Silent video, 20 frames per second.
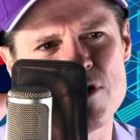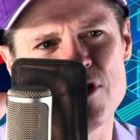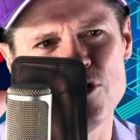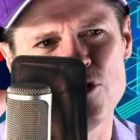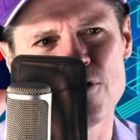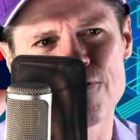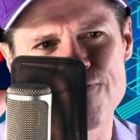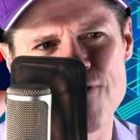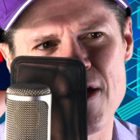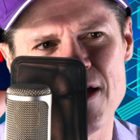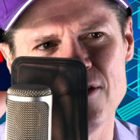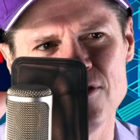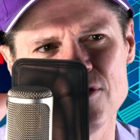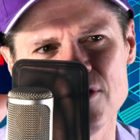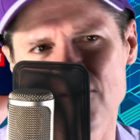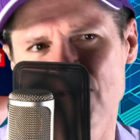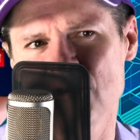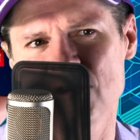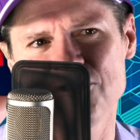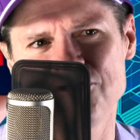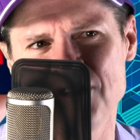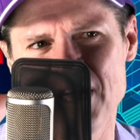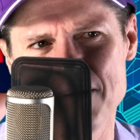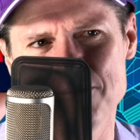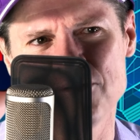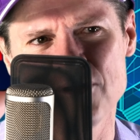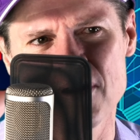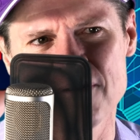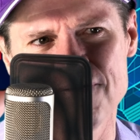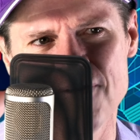your friends that have got a
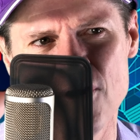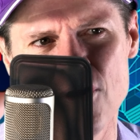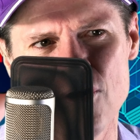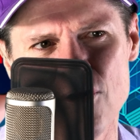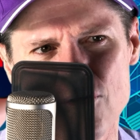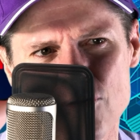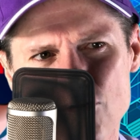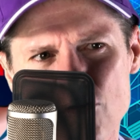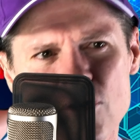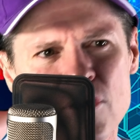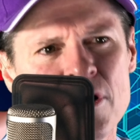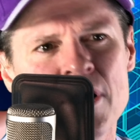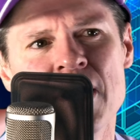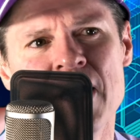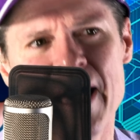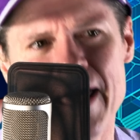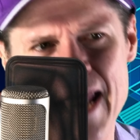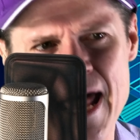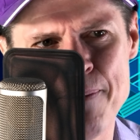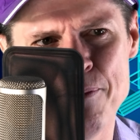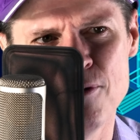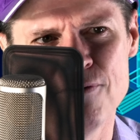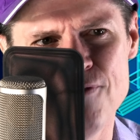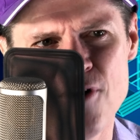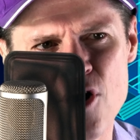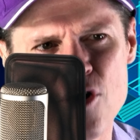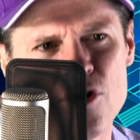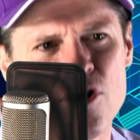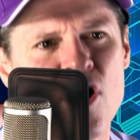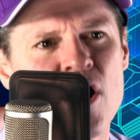Samsung phone, or an Apple
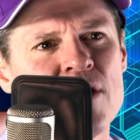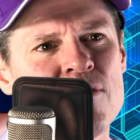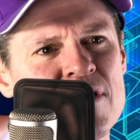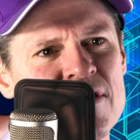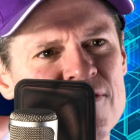phone and only ring